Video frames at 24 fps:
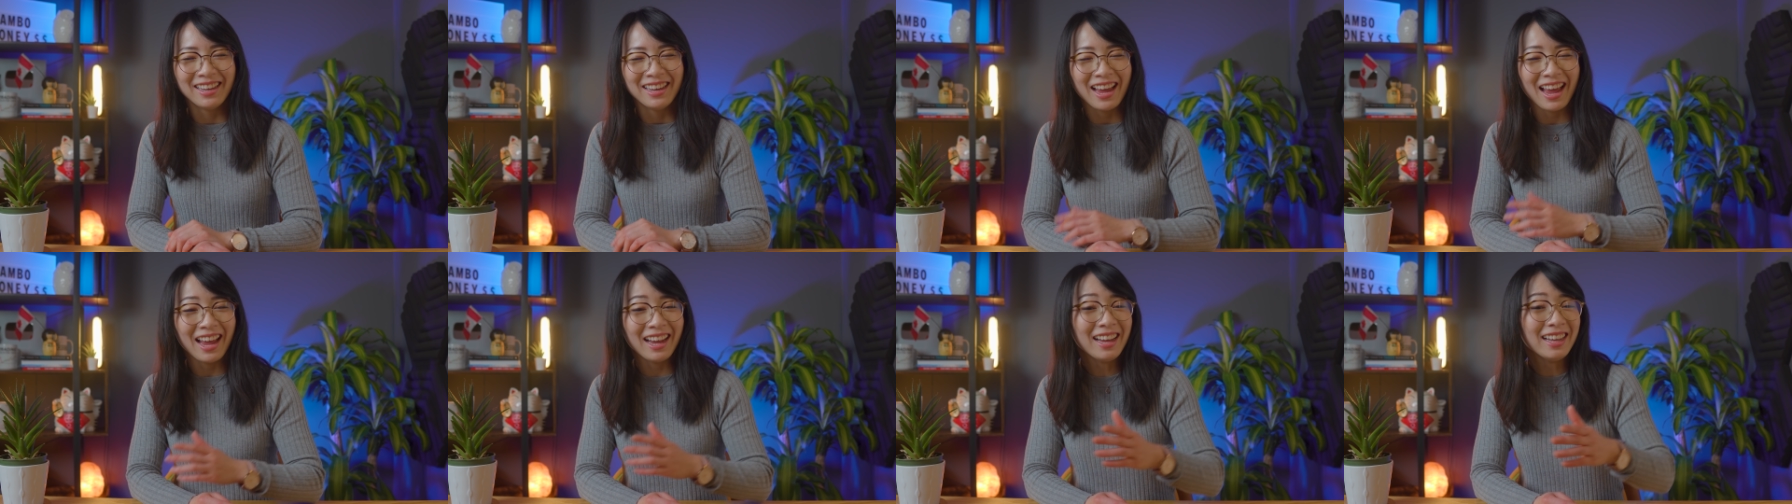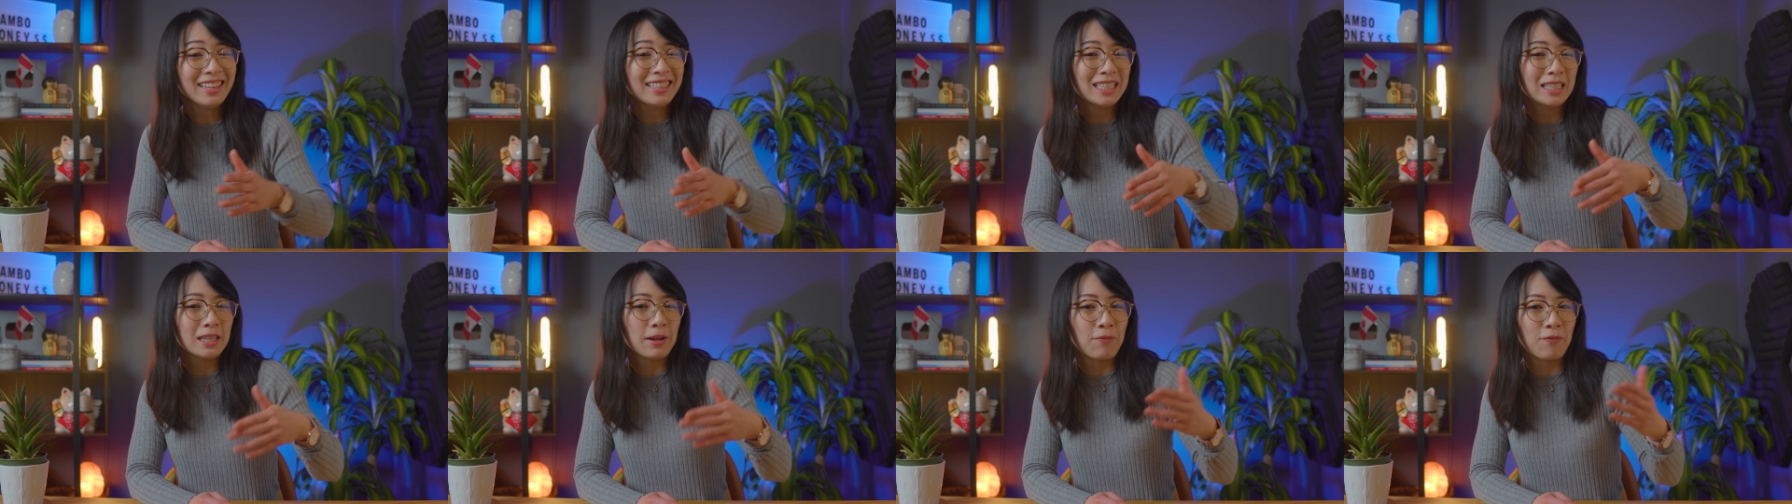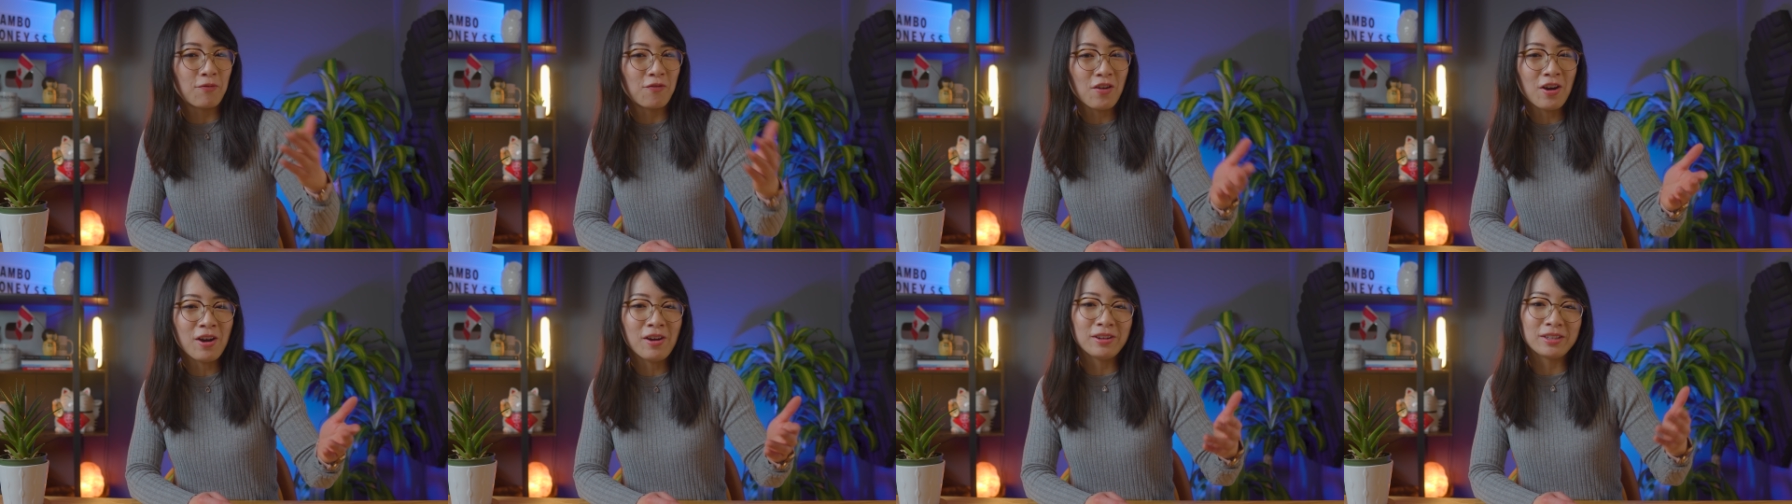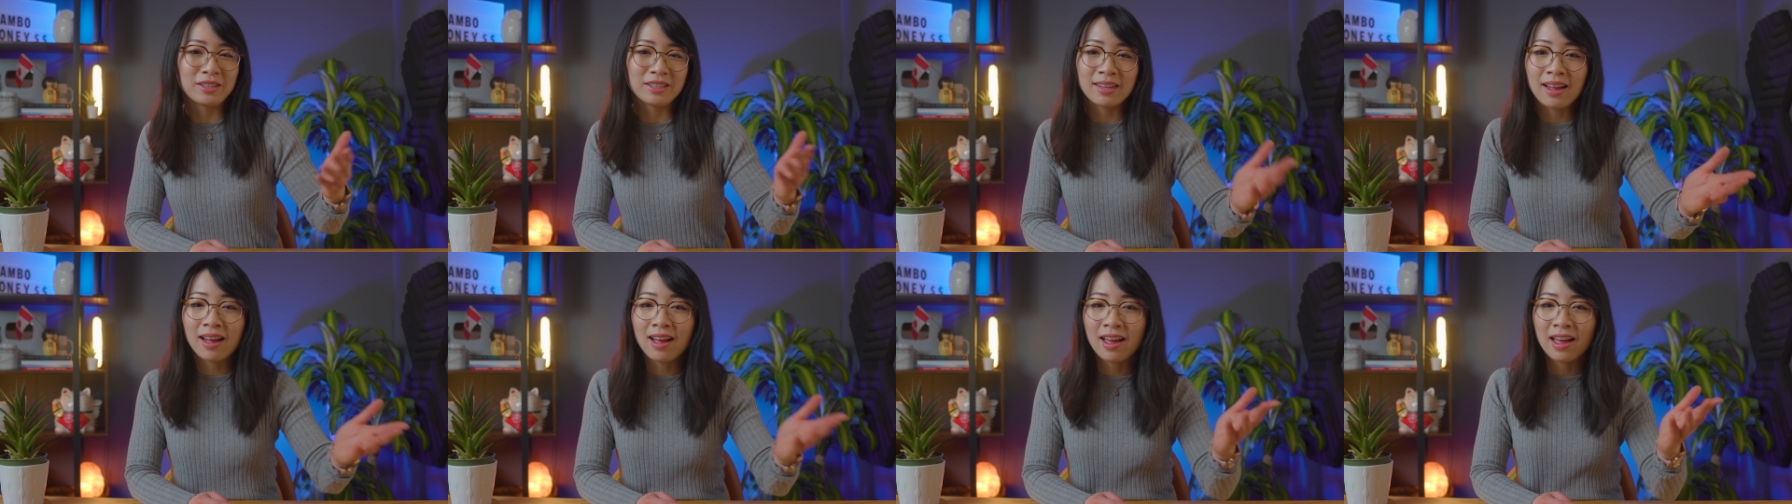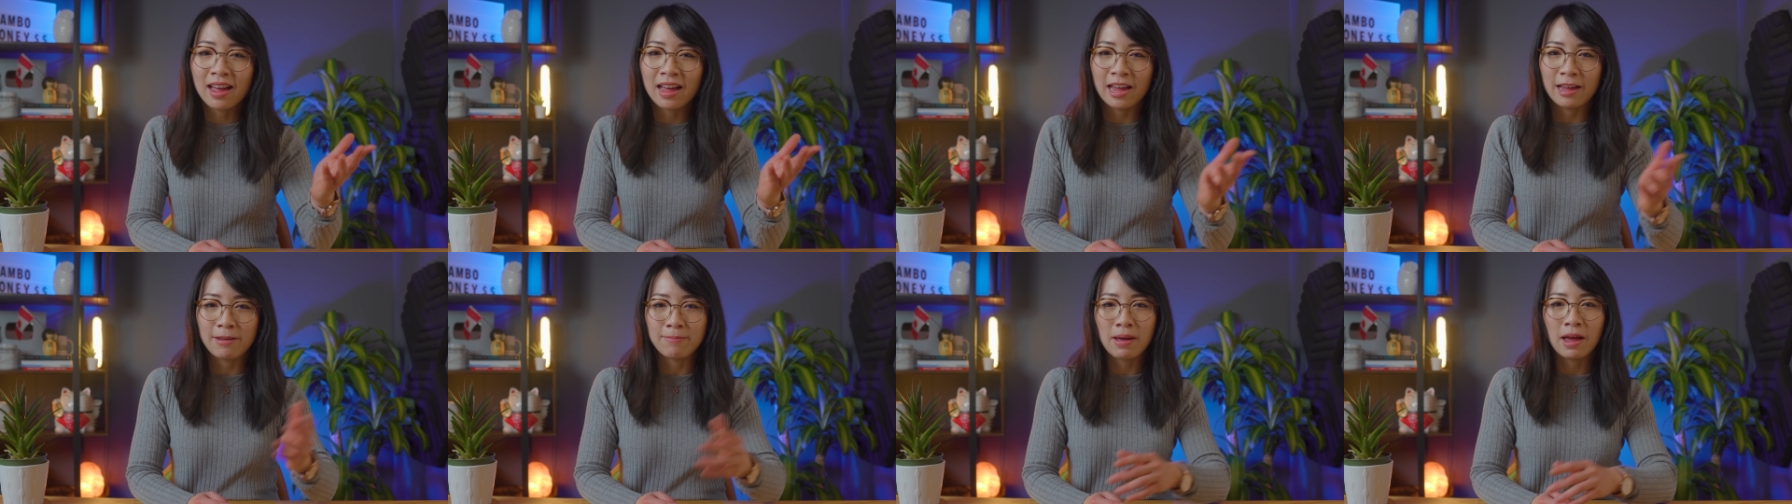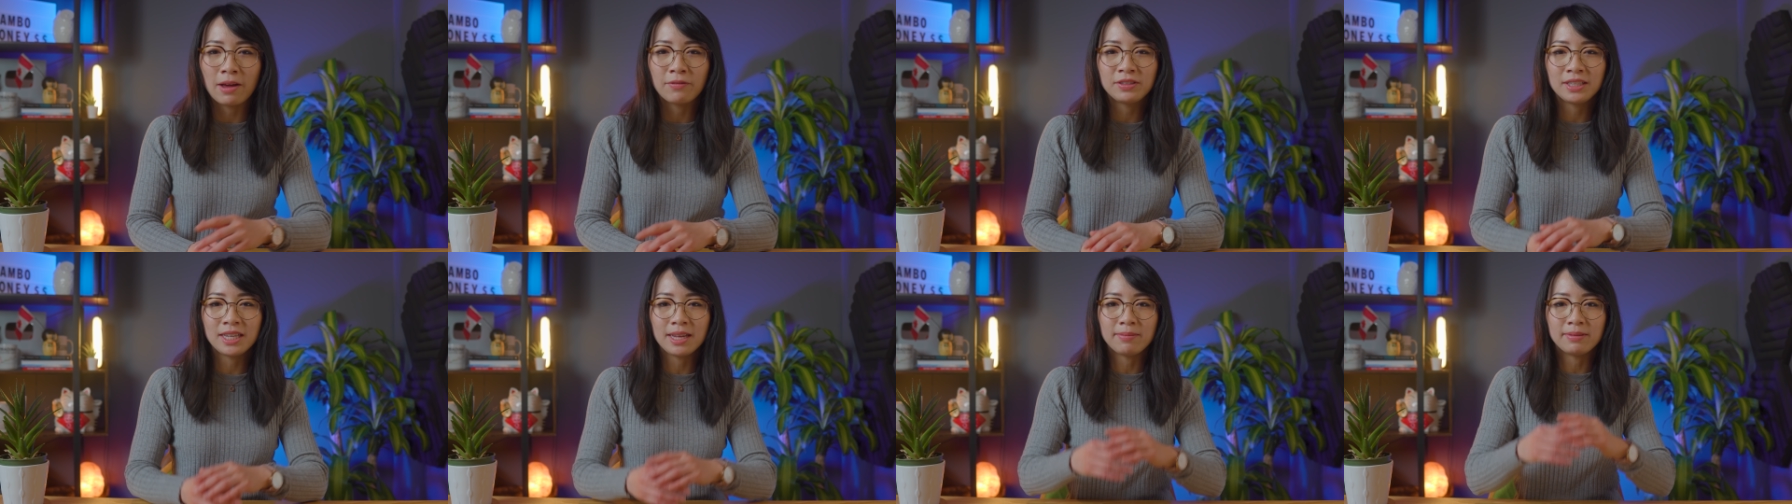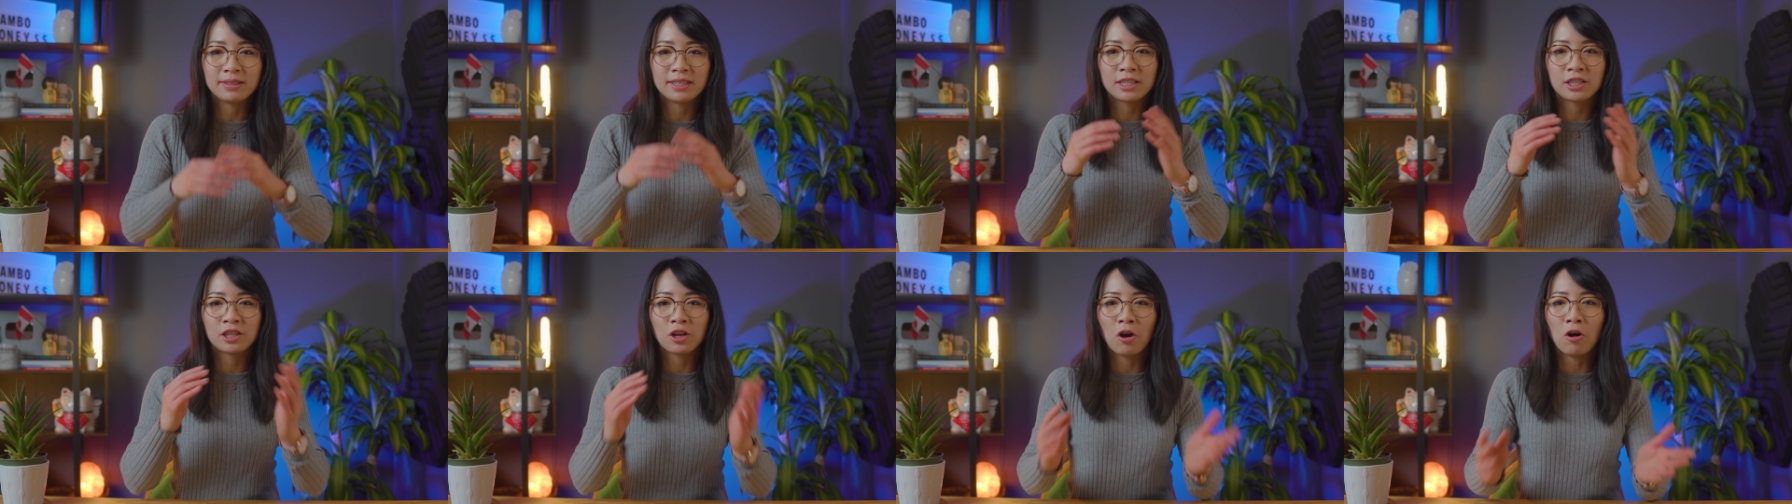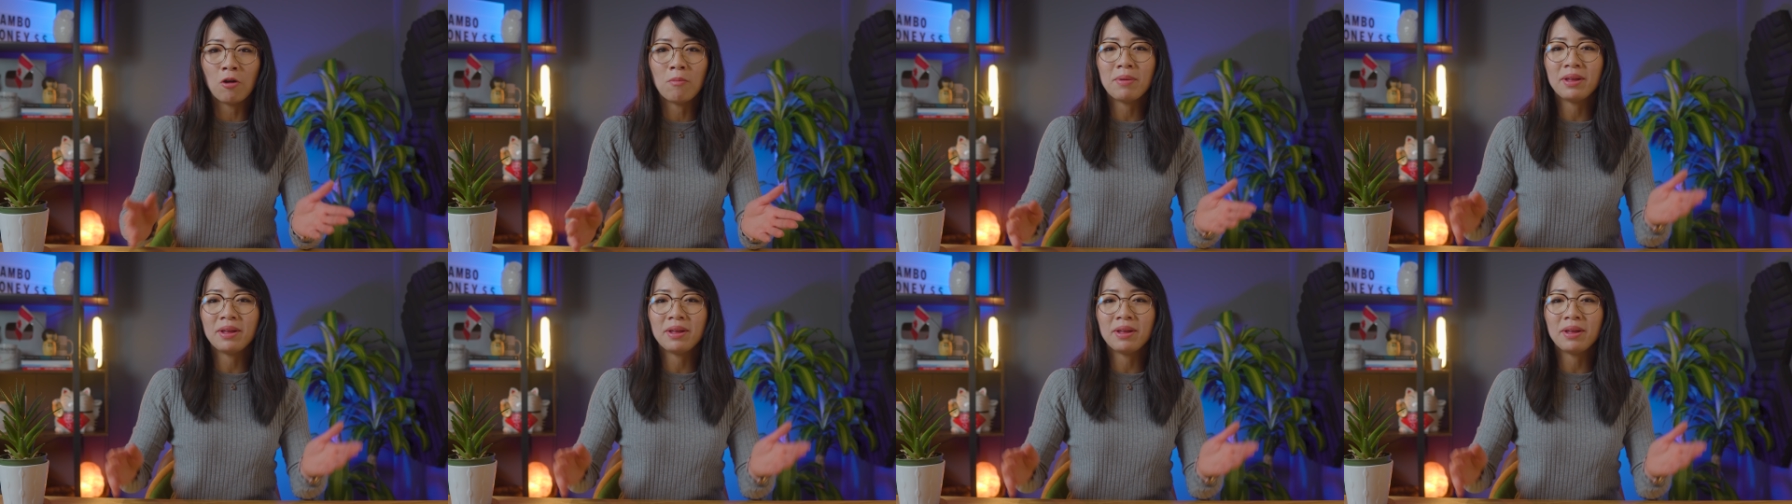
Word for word: And it's the first time I've seen so